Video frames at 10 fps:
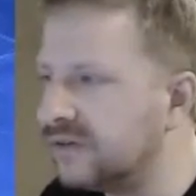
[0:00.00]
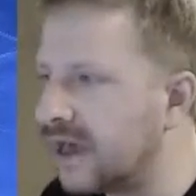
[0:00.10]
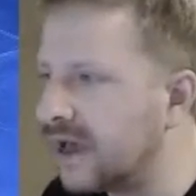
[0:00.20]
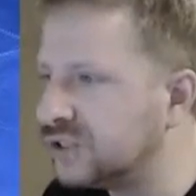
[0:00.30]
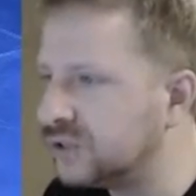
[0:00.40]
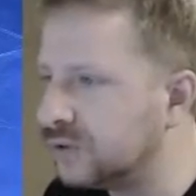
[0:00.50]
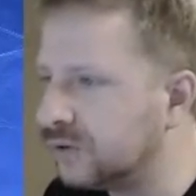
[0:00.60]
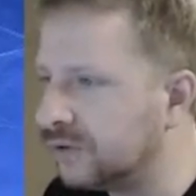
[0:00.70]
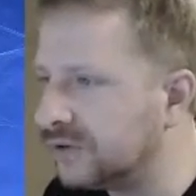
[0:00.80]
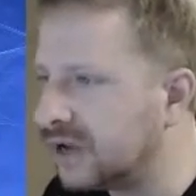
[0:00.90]

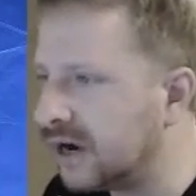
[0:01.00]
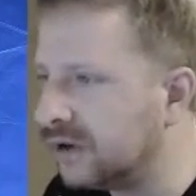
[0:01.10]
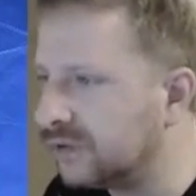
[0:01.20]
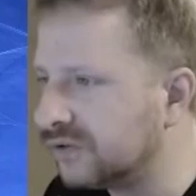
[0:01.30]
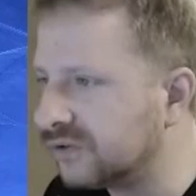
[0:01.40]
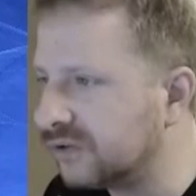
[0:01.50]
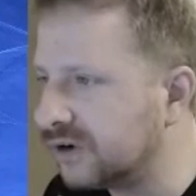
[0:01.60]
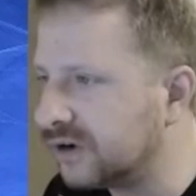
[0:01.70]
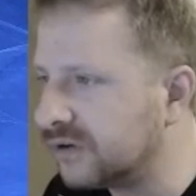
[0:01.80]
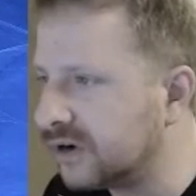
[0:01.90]
actual title
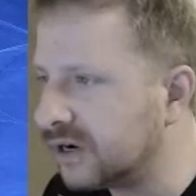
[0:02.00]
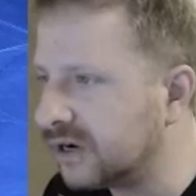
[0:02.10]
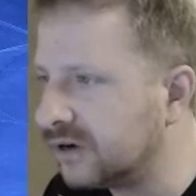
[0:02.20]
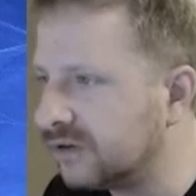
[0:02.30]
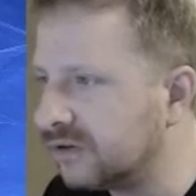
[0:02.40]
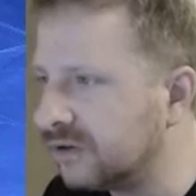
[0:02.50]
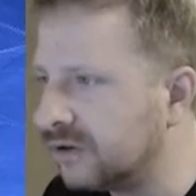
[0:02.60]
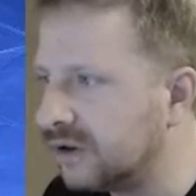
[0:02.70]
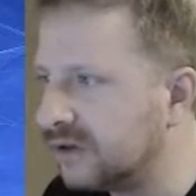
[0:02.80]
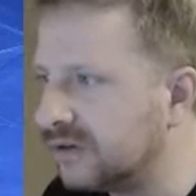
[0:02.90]
screen right here. So
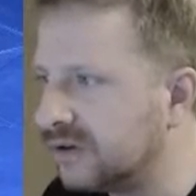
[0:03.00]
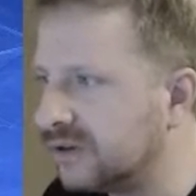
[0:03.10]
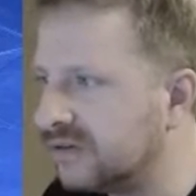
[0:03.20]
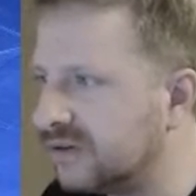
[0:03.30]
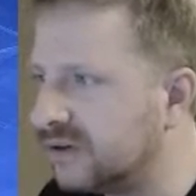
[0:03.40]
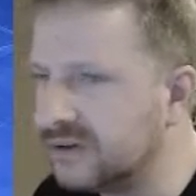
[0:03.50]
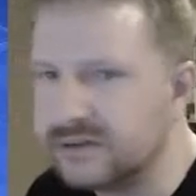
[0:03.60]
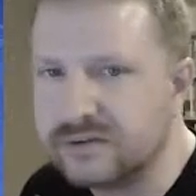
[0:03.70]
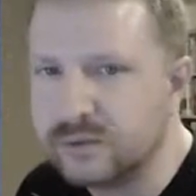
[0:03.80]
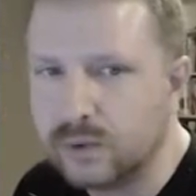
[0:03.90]
as you can see, it's
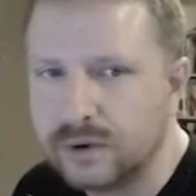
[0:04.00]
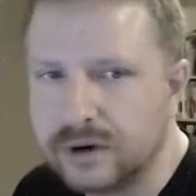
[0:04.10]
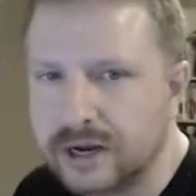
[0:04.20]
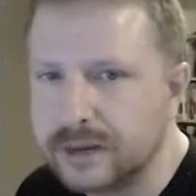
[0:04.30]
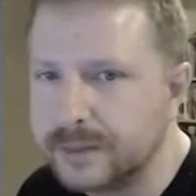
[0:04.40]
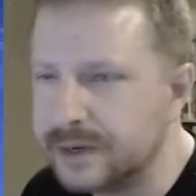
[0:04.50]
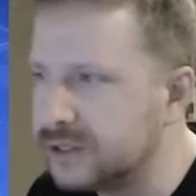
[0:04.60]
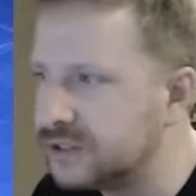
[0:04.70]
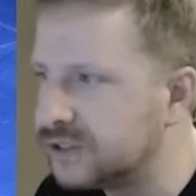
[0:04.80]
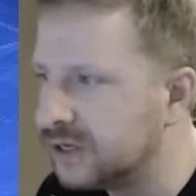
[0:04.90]
just one
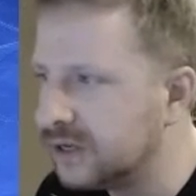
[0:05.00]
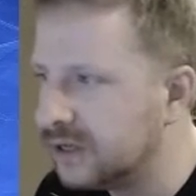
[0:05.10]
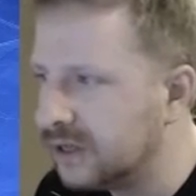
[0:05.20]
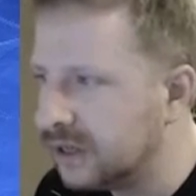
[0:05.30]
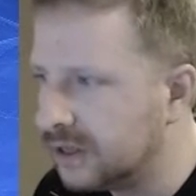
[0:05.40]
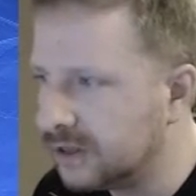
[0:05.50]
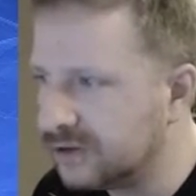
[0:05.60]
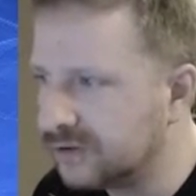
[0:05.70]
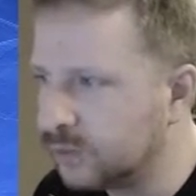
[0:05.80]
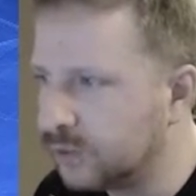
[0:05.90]
image,
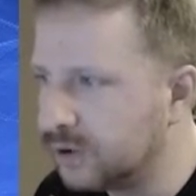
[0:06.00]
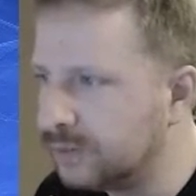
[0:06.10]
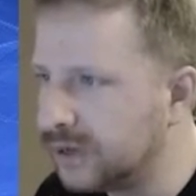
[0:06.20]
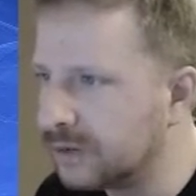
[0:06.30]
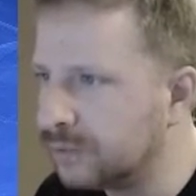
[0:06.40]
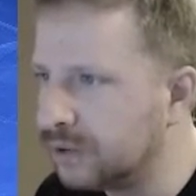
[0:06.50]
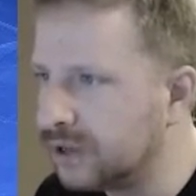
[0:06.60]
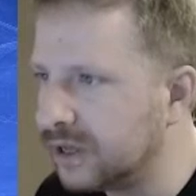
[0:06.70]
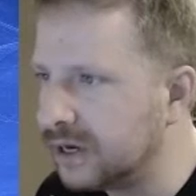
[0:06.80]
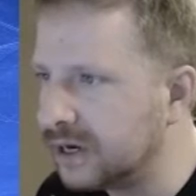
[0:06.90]
just one big
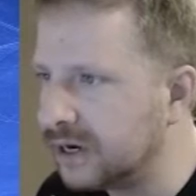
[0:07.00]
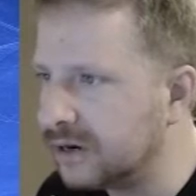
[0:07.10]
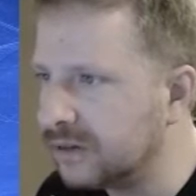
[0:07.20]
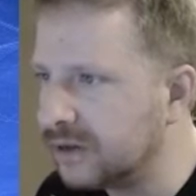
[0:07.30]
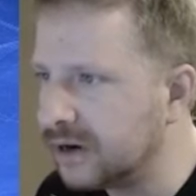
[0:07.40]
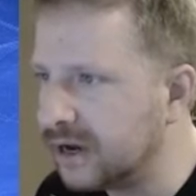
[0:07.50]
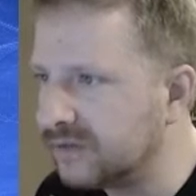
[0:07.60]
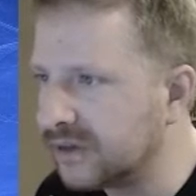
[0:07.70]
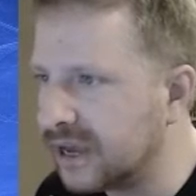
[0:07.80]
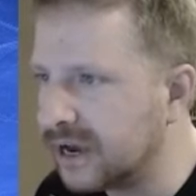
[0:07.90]
plane, and then I
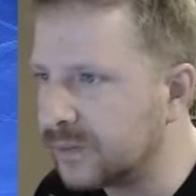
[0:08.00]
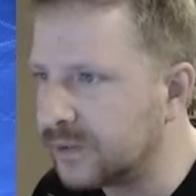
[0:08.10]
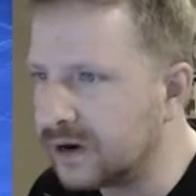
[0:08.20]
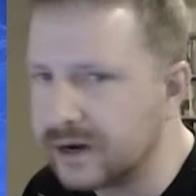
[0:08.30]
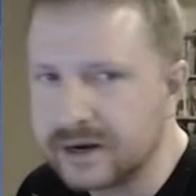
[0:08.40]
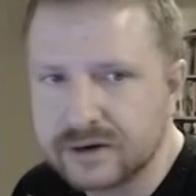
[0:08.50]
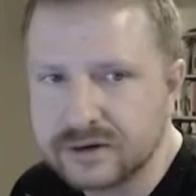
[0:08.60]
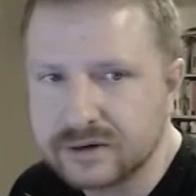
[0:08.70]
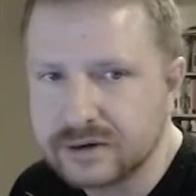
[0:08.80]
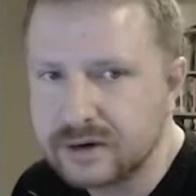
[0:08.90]
have the camera right
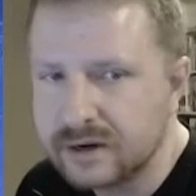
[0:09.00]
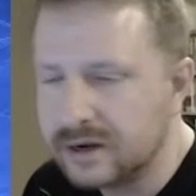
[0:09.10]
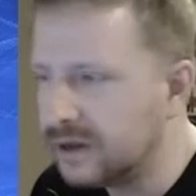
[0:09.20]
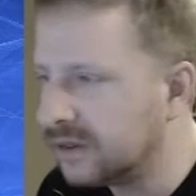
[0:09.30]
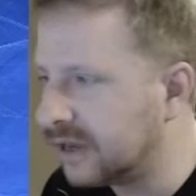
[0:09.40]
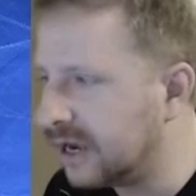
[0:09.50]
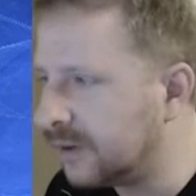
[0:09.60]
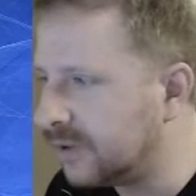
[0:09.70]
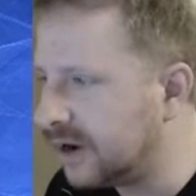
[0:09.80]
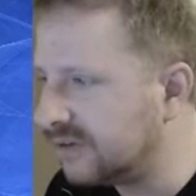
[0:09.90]
here. The
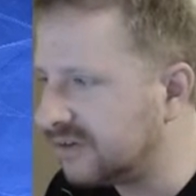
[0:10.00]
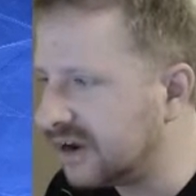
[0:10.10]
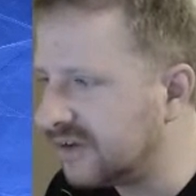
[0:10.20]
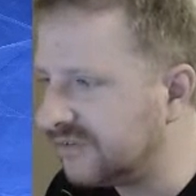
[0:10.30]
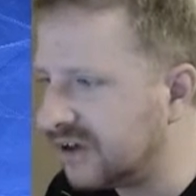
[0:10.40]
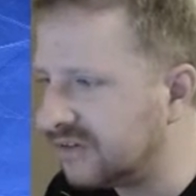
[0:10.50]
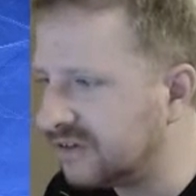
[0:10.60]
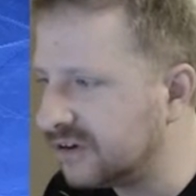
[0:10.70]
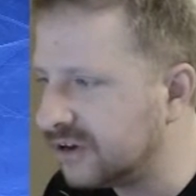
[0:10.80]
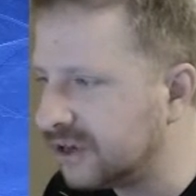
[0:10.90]
camera has an
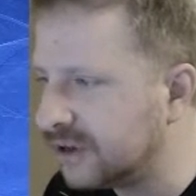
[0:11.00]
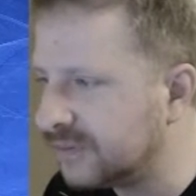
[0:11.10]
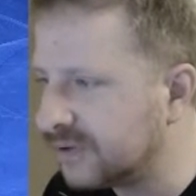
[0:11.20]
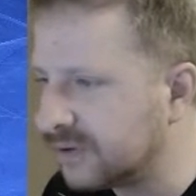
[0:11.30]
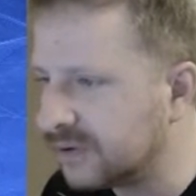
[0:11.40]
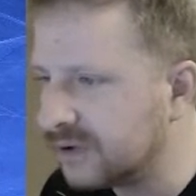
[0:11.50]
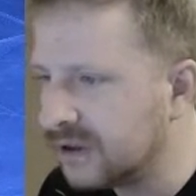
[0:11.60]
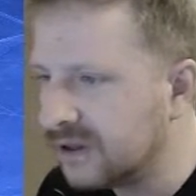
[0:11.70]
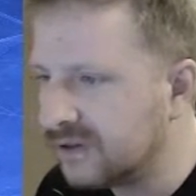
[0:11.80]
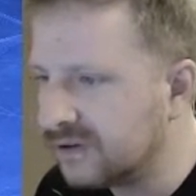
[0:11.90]
FSM, so it
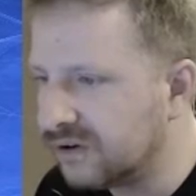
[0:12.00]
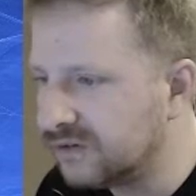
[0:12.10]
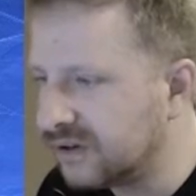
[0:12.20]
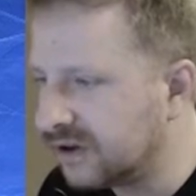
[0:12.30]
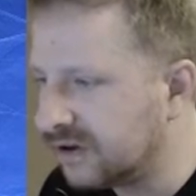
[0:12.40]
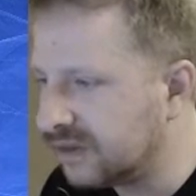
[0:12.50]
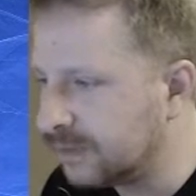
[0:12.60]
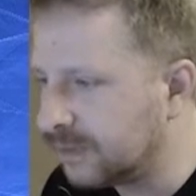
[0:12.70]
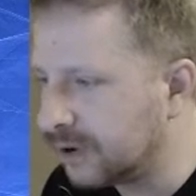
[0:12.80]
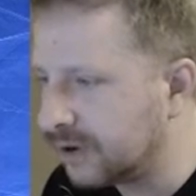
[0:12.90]
starts out at the
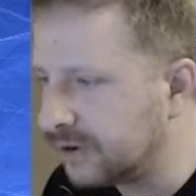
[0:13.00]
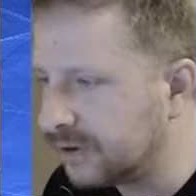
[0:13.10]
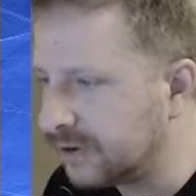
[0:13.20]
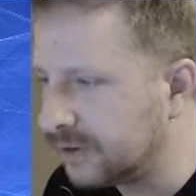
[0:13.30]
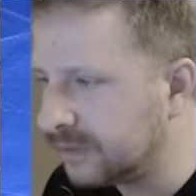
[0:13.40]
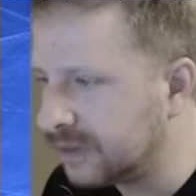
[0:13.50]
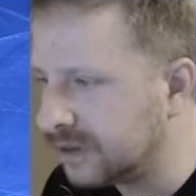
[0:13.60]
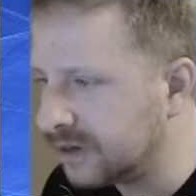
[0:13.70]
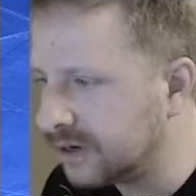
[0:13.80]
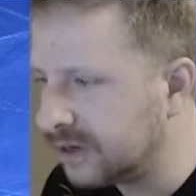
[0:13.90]
bottom, and
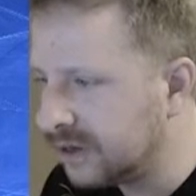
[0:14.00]
then it